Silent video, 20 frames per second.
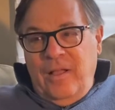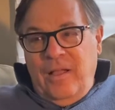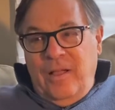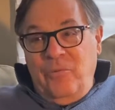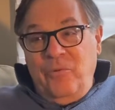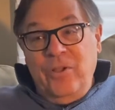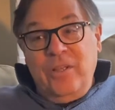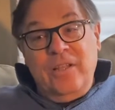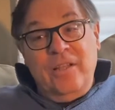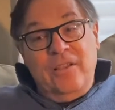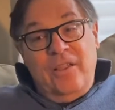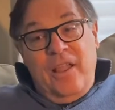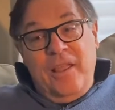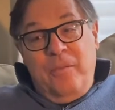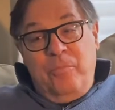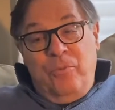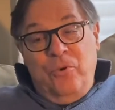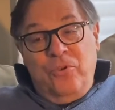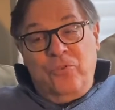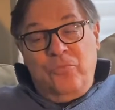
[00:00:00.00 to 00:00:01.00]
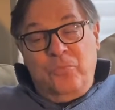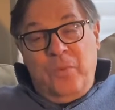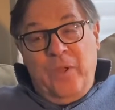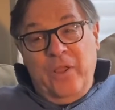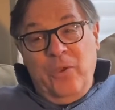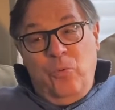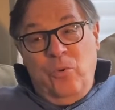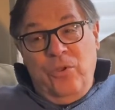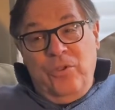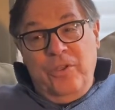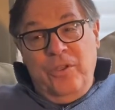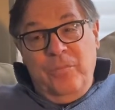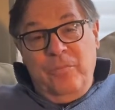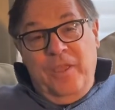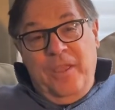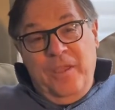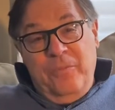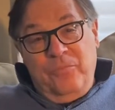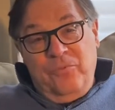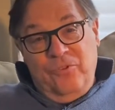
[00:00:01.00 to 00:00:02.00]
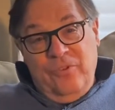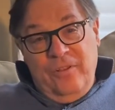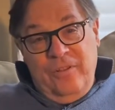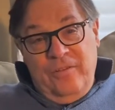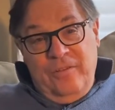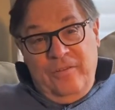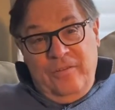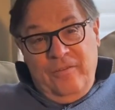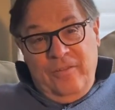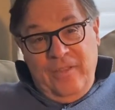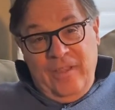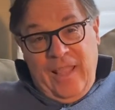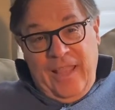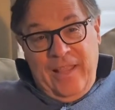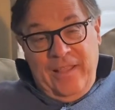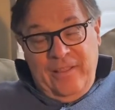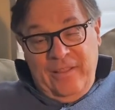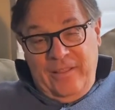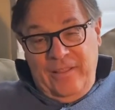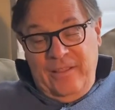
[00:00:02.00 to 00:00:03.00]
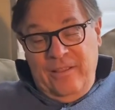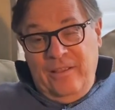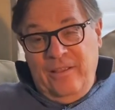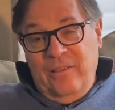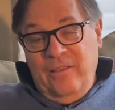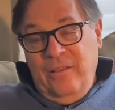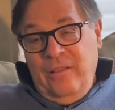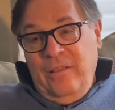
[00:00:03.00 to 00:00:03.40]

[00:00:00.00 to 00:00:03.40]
really like books by William Gibson lately.